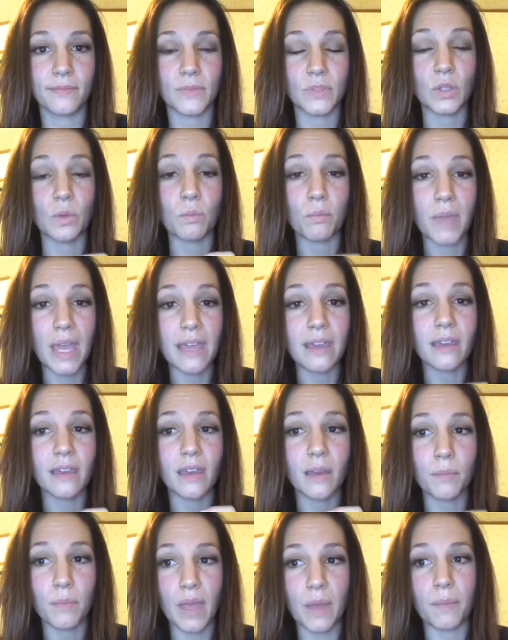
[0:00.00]
So make a
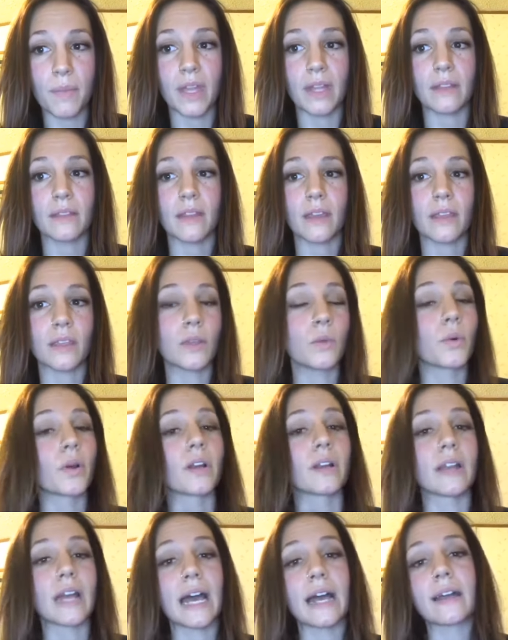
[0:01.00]
commitment that you are
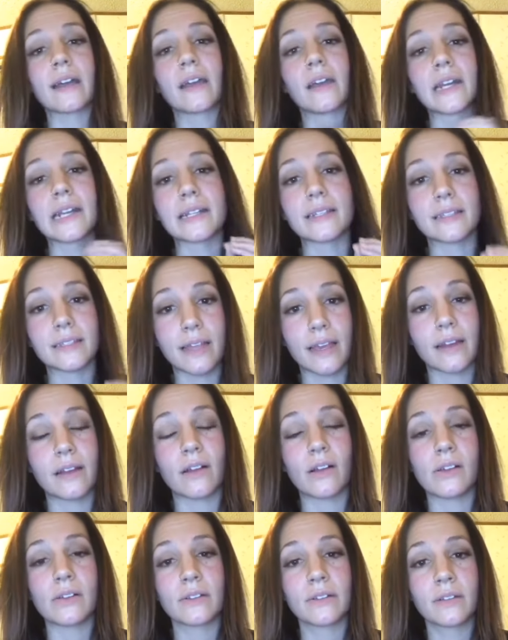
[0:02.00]
not going to
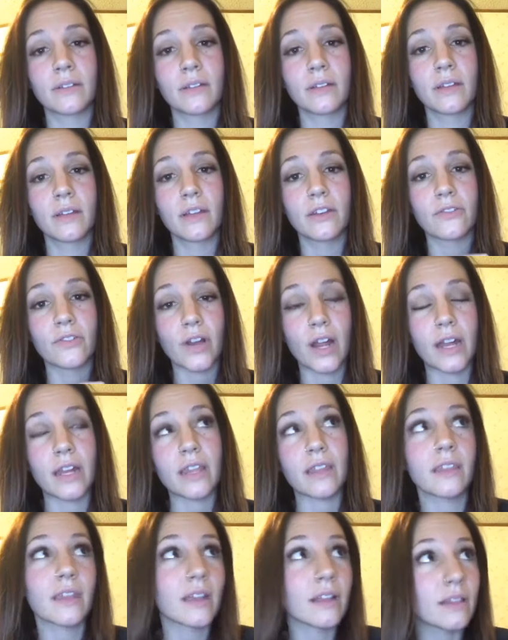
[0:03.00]
settle for
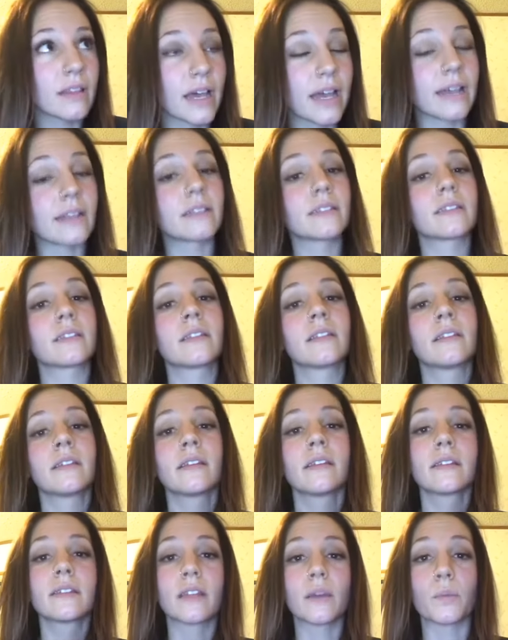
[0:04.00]
anything less
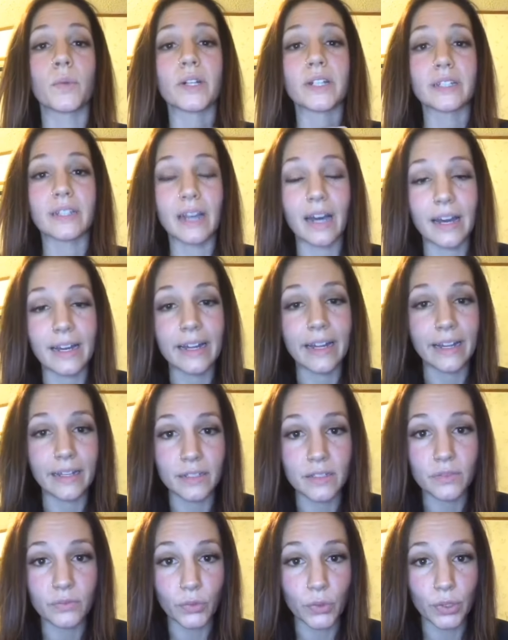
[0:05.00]
than what God
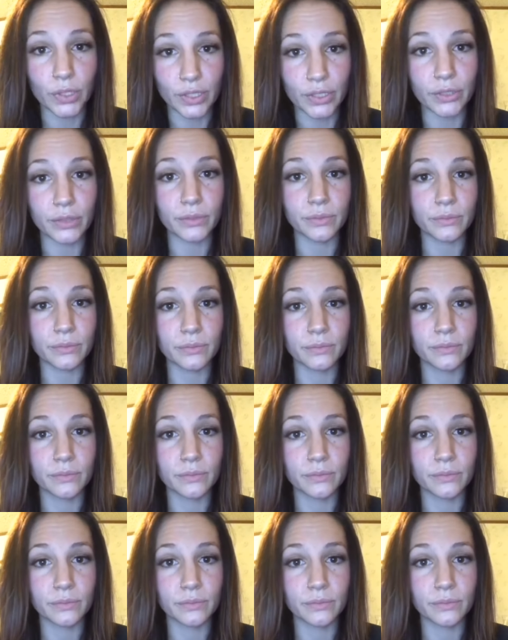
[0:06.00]
has for you.